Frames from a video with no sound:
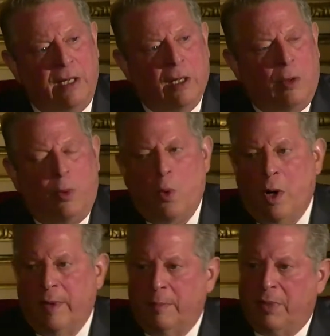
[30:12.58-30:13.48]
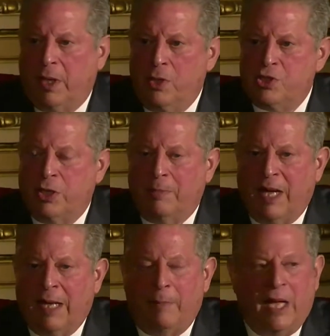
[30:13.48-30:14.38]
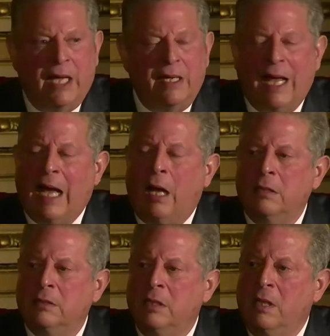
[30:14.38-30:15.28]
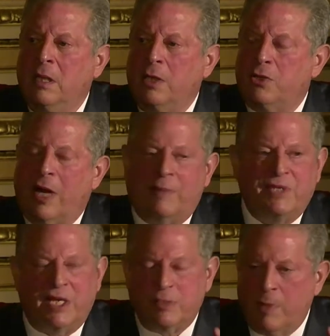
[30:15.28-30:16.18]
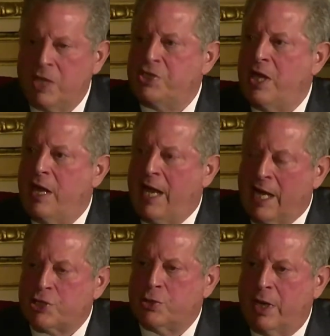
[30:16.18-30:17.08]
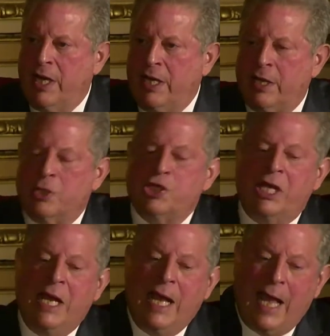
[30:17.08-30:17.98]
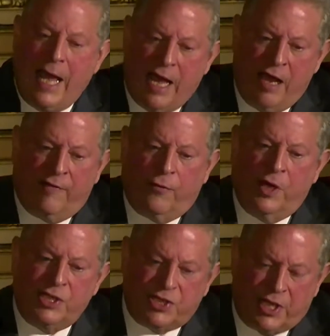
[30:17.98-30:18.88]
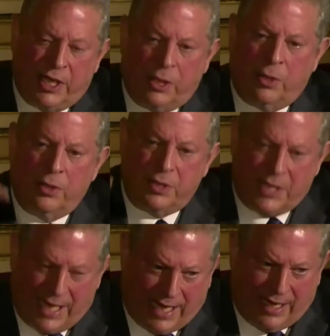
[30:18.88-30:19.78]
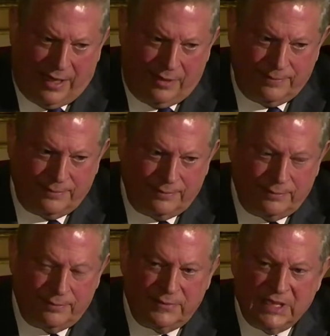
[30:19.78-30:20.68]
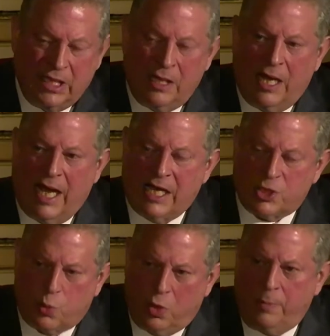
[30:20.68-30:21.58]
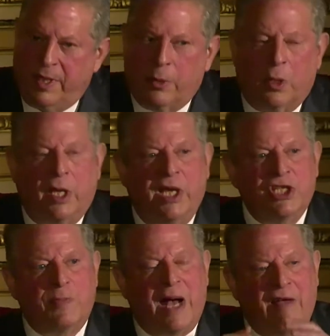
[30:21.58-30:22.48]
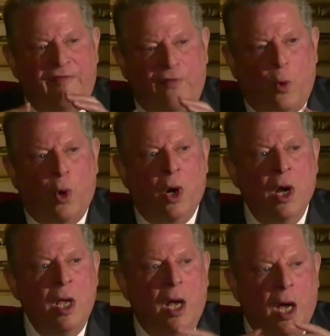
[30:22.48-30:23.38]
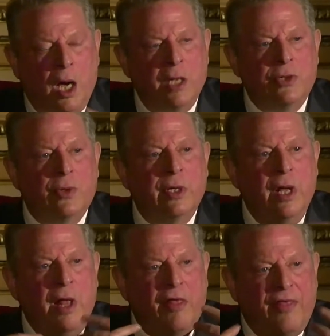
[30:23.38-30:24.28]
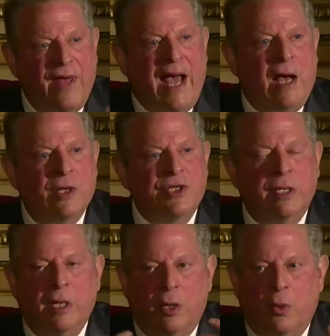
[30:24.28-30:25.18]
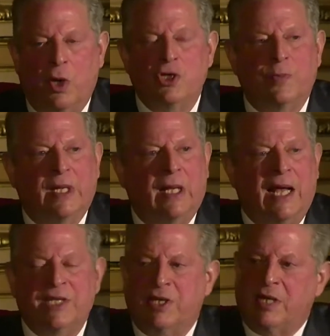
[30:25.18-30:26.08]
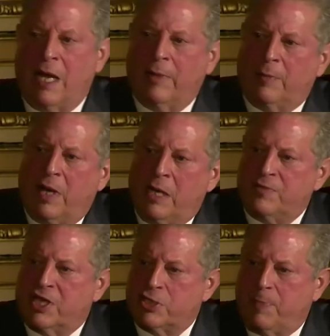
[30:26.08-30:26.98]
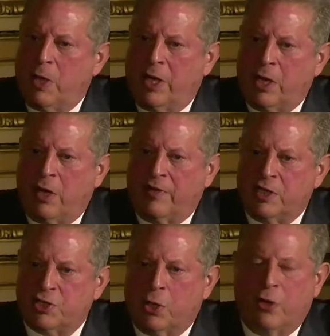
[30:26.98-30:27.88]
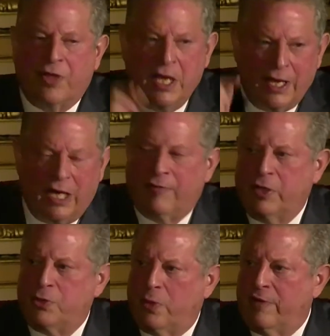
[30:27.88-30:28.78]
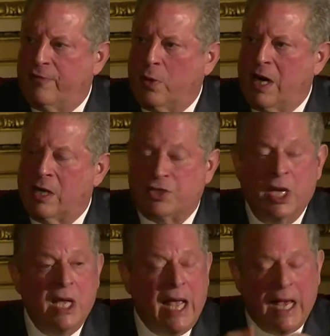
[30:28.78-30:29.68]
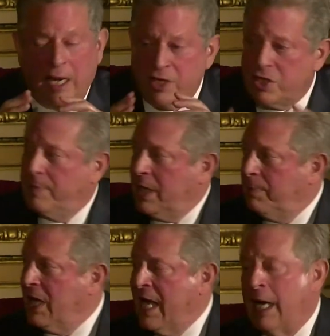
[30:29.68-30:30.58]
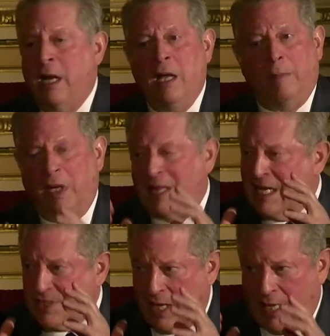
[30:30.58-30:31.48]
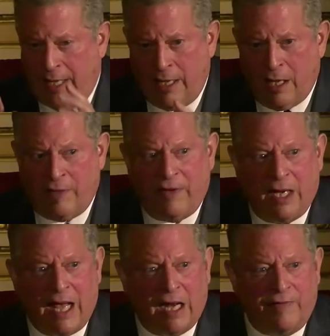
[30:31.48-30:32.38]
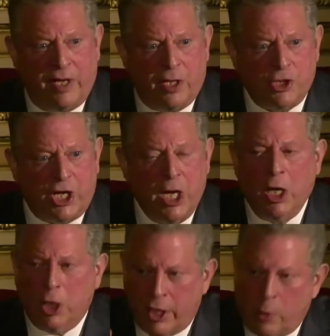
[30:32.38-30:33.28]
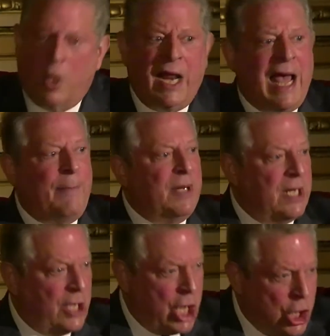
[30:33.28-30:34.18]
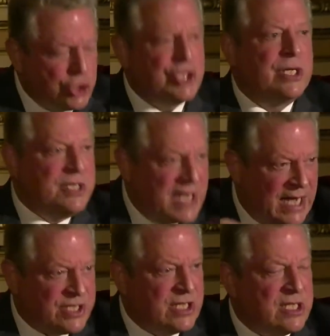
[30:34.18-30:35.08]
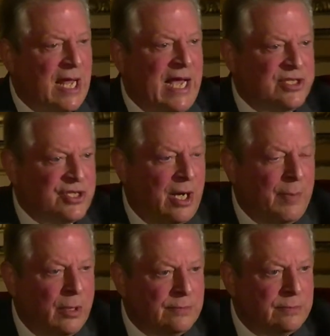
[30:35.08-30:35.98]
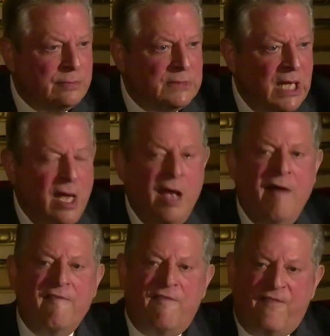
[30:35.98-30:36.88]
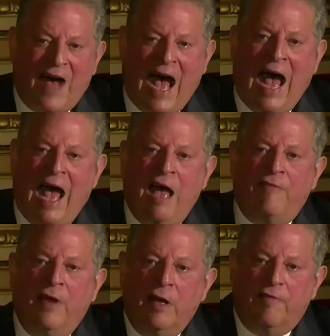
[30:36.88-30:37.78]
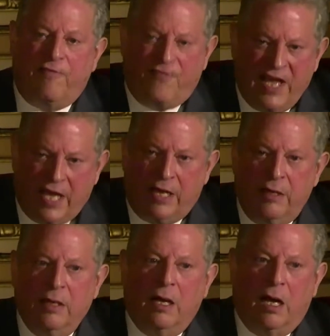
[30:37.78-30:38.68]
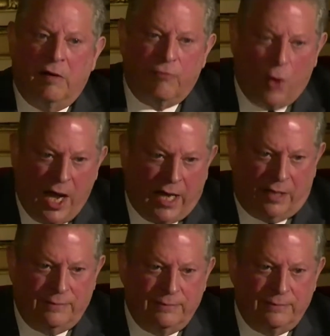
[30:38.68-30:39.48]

global warming pollution, man-made now, traps as much extra heat energy every single day as would be released by 400,000 Hiroshima-class atomic bombs exploding on this Earth every 24 hours. And it's a big planet, but that's a hell of a lot of energy. Look at what happened in Houston, Texas last summer. 5 feet of rain